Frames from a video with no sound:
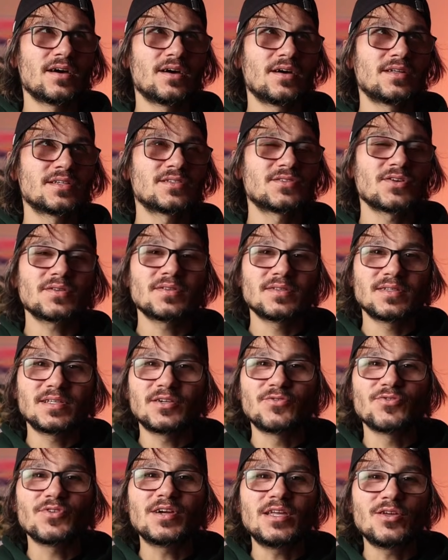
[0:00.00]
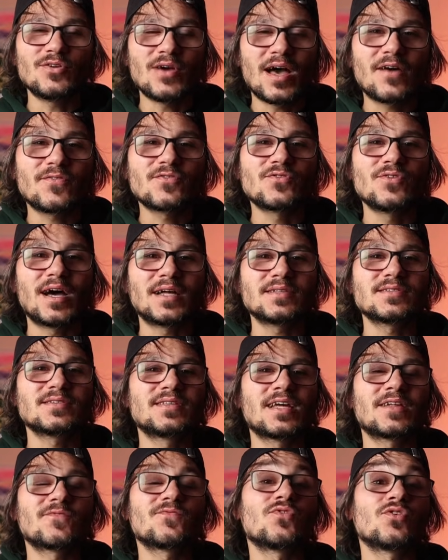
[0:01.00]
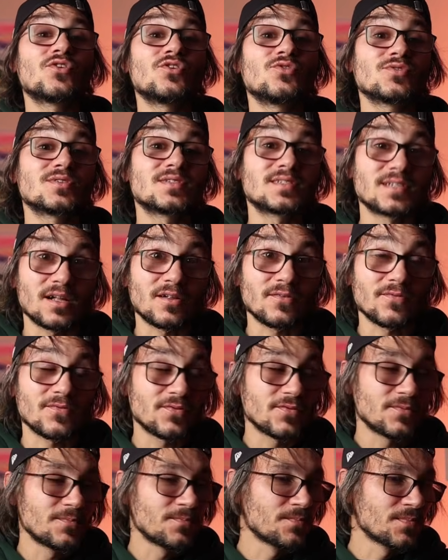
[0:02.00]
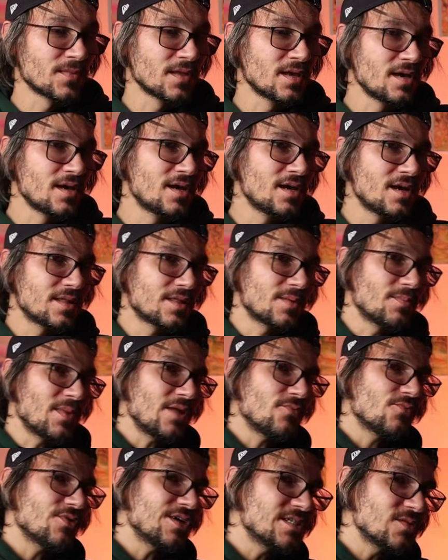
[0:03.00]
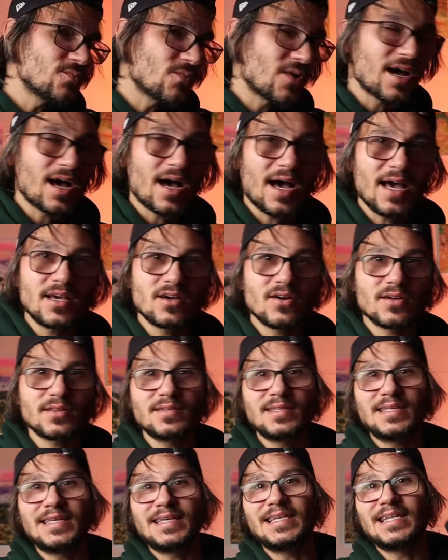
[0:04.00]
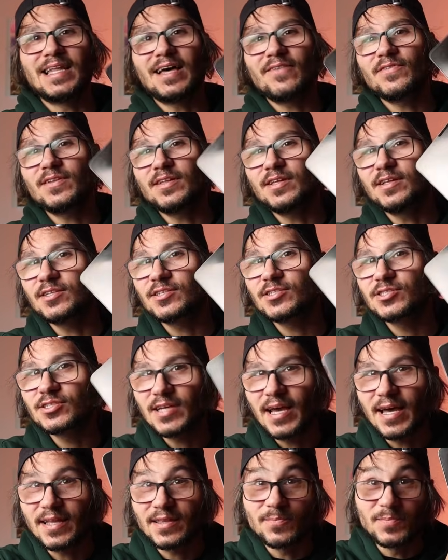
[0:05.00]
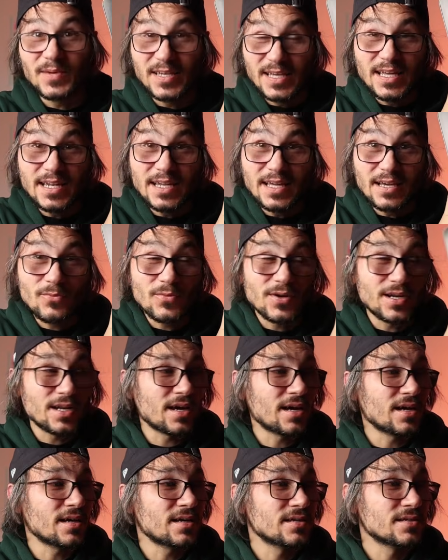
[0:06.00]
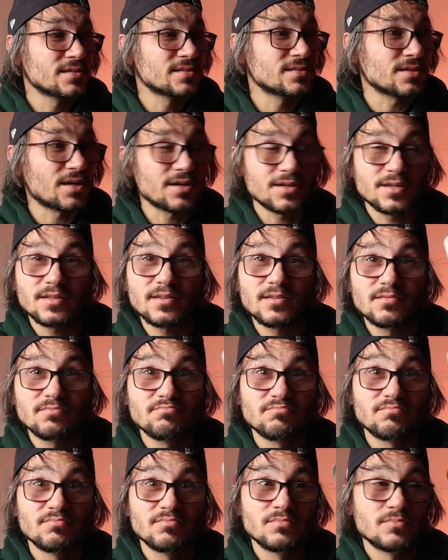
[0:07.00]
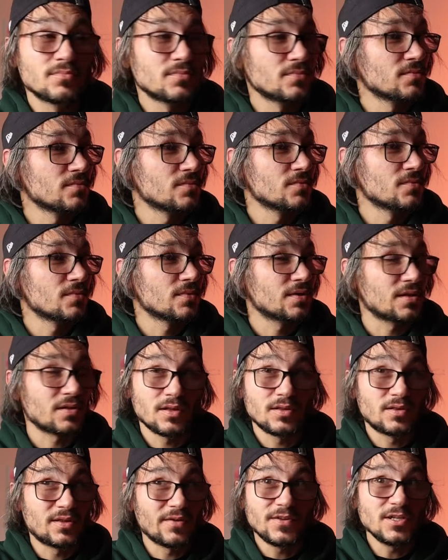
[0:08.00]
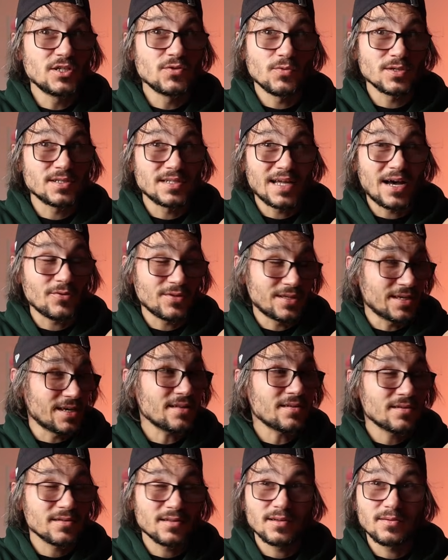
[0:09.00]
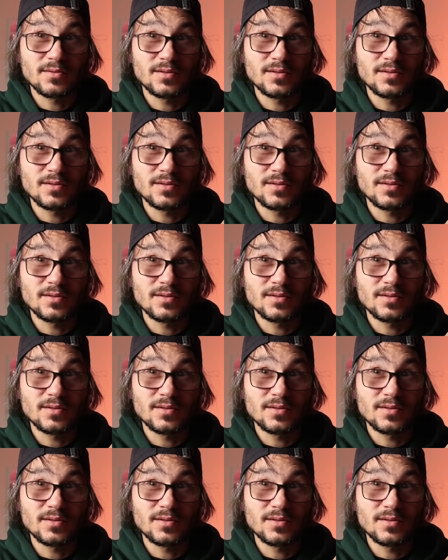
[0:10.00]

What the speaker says: on a certain degree, you have to answer that for yourself. The main reason why I got the 11-inch at the beginning when I started, DaVinci wasn't out yet,